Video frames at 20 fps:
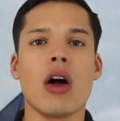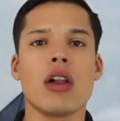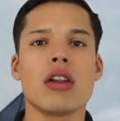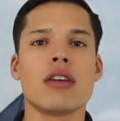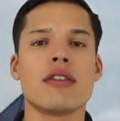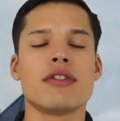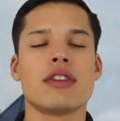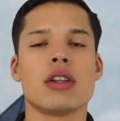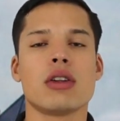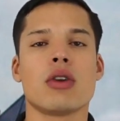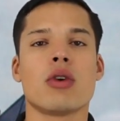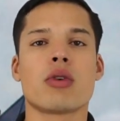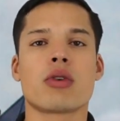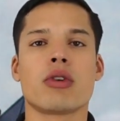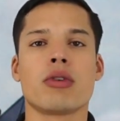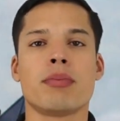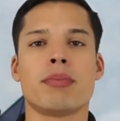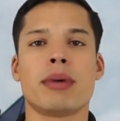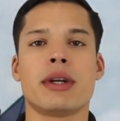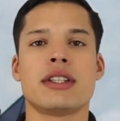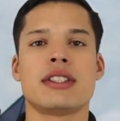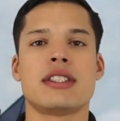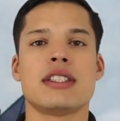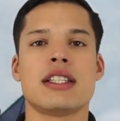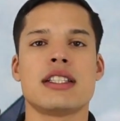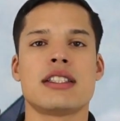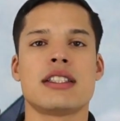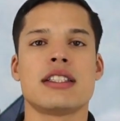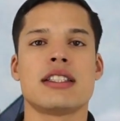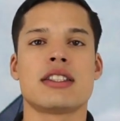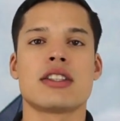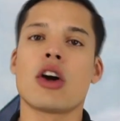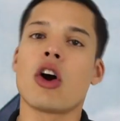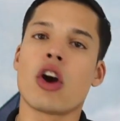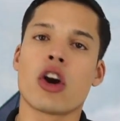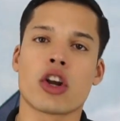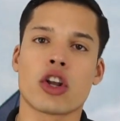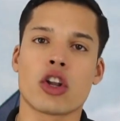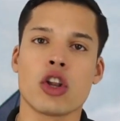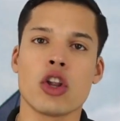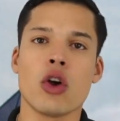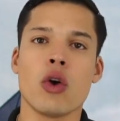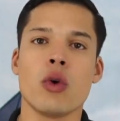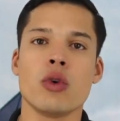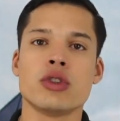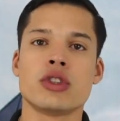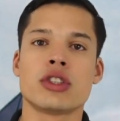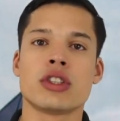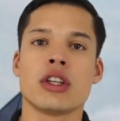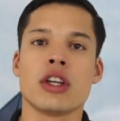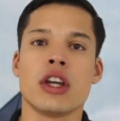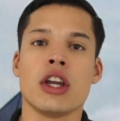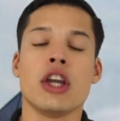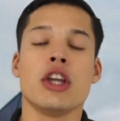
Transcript: all of the local businesses are closed,